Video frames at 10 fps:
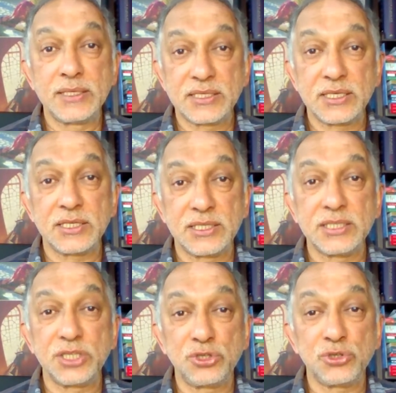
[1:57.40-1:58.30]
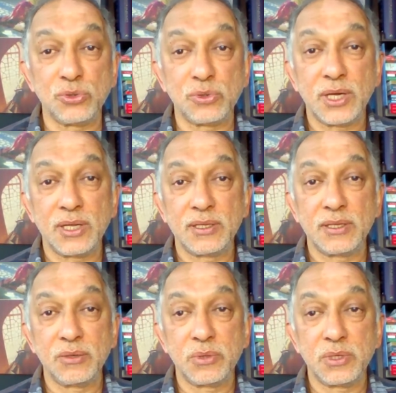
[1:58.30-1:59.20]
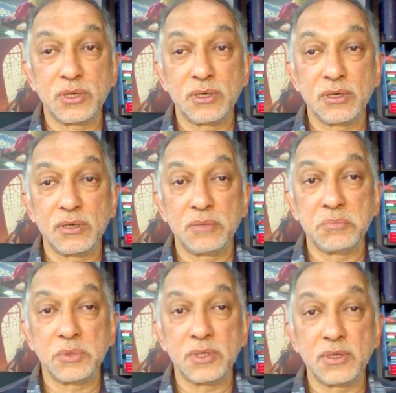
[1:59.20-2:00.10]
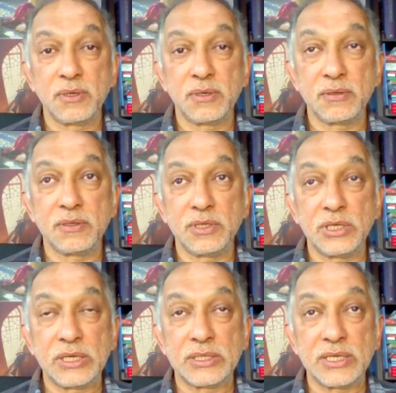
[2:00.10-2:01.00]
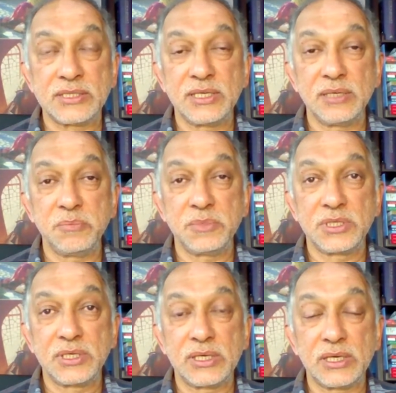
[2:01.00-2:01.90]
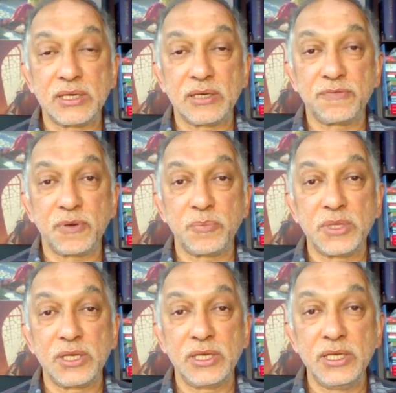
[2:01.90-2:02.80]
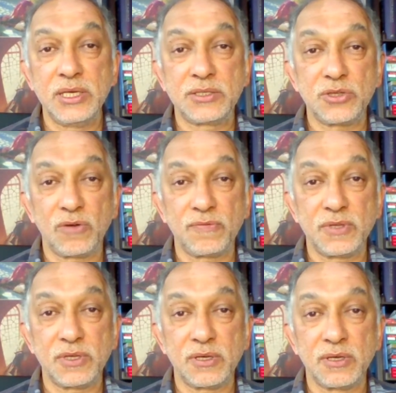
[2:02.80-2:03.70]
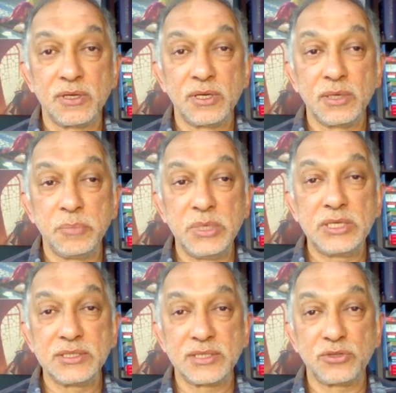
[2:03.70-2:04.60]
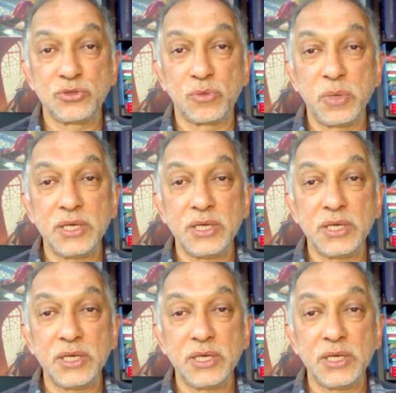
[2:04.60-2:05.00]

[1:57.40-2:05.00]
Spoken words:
discussed this issue. And there were, it seemed from the leaks of the meetings that took